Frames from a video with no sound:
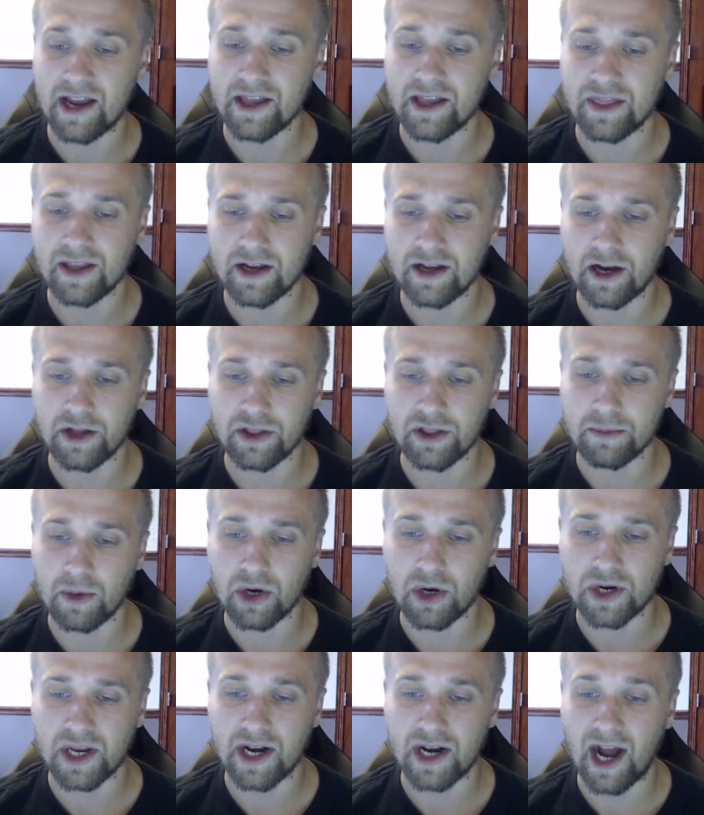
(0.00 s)
I think, on the
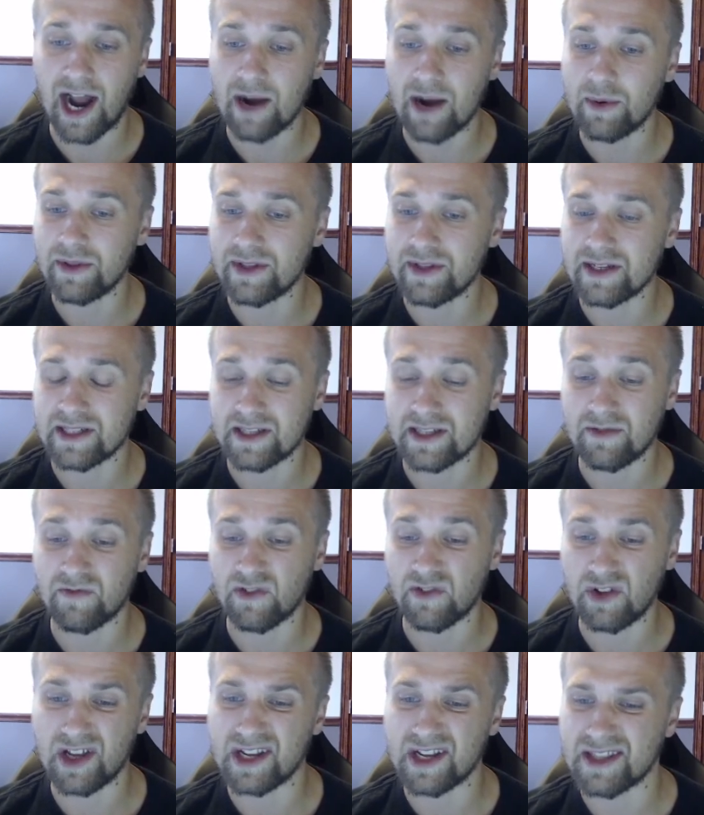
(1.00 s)
market, I would list him for
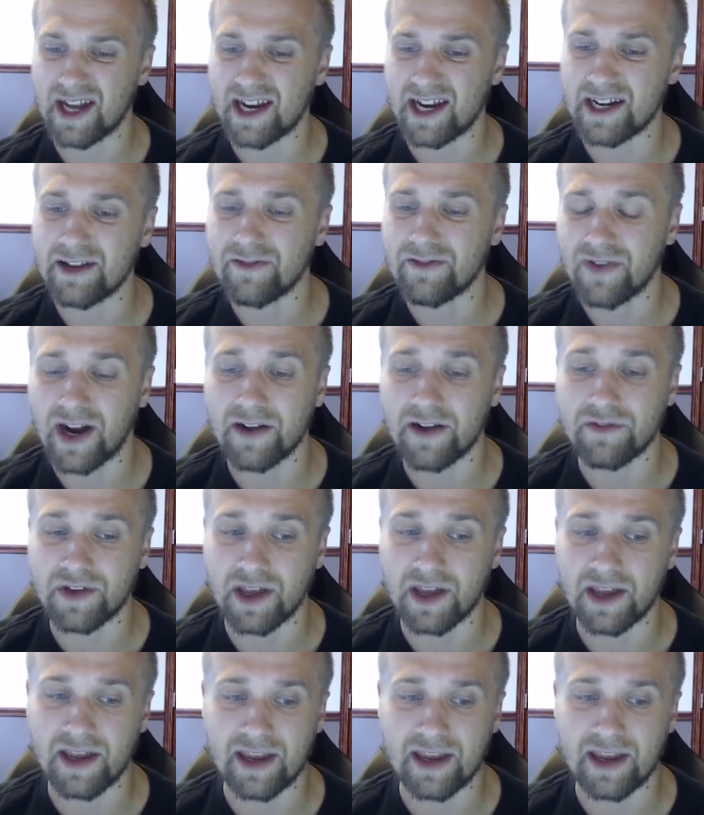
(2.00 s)
like 95k.